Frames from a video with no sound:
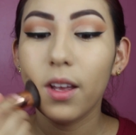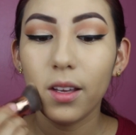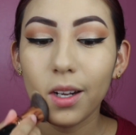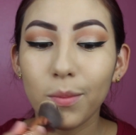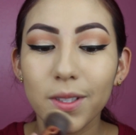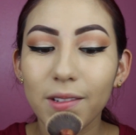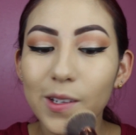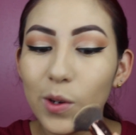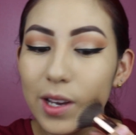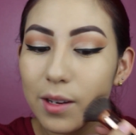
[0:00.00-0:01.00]
and I'm just going
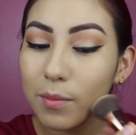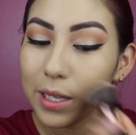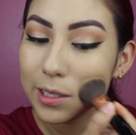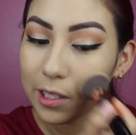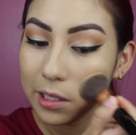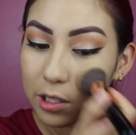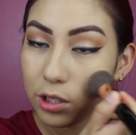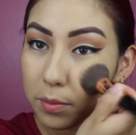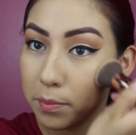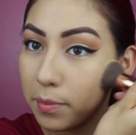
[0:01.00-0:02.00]
to go ahead and basically just